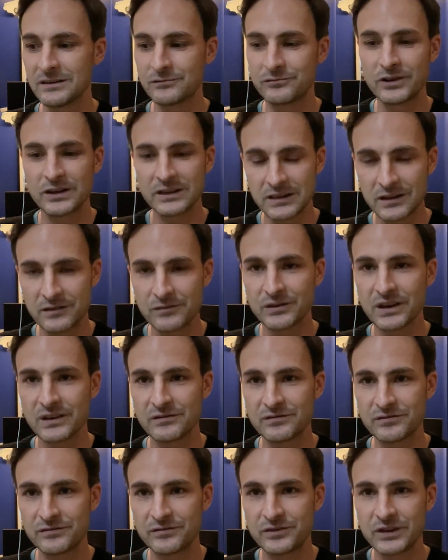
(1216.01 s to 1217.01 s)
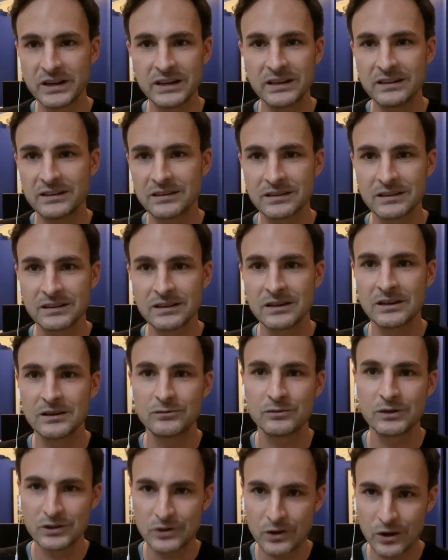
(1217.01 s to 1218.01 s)
free delivery and free
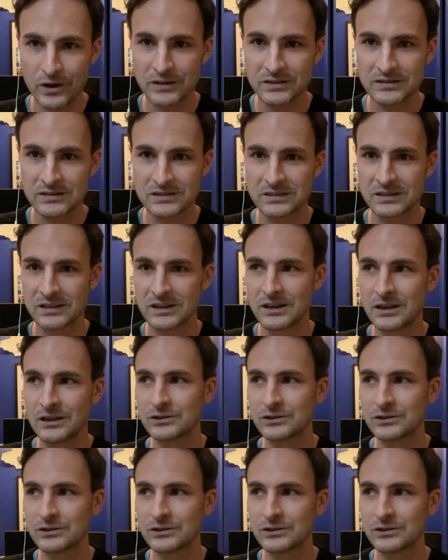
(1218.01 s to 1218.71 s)
returns,